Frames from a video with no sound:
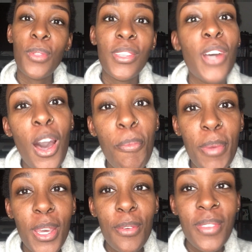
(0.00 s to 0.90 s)
the
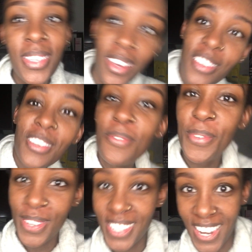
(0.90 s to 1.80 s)
topic of discussion
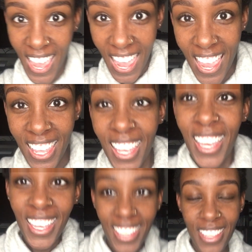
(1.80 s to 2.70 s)
for today
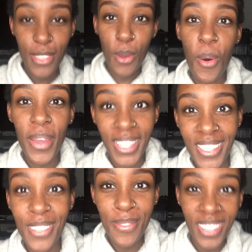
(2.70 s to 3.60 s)
is going
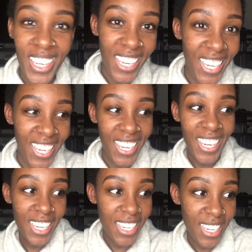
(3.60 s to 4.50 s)
to
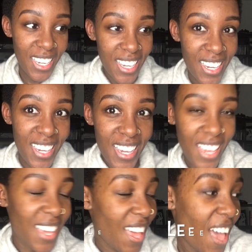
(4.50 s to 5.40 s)
be
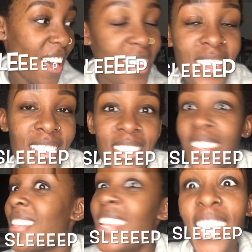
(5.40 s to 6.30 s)

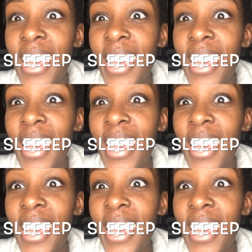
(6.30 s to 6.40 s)
sleep,